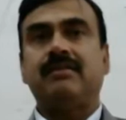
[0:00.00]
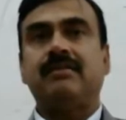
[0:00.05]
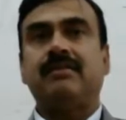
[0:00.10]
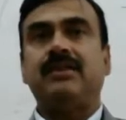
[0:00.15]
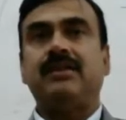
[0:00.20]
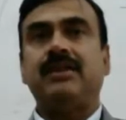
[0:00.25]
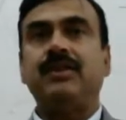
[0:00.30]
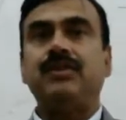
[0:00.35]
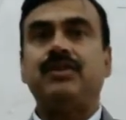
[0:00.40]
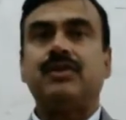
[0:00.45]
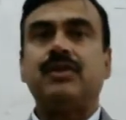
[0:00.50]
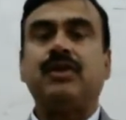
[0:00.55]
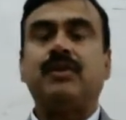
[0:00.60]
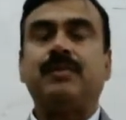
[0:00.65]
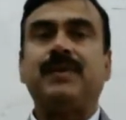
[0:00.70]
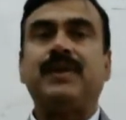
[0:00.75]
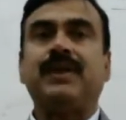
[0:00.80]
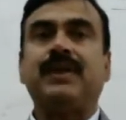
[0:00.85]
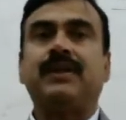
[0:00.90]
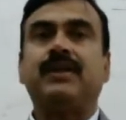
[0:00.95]
new
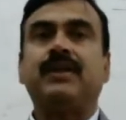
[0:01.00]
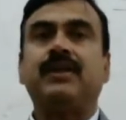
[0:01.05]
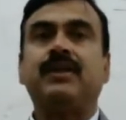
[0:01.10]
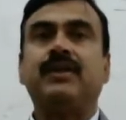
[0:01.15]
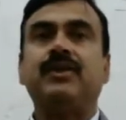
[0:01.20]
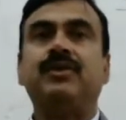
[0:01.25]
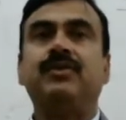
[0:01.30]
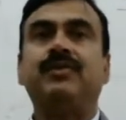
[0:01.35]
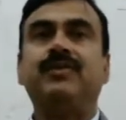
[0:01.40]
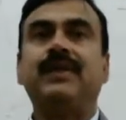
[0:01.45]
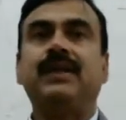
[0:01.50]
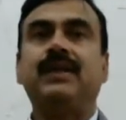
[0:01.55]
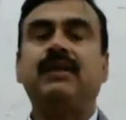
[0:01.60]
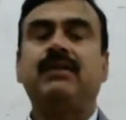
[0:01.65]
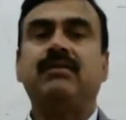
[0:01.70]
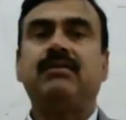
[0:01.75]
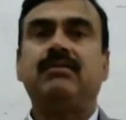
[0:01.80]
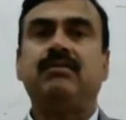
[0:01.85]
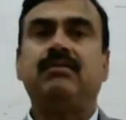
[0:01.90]
topic you will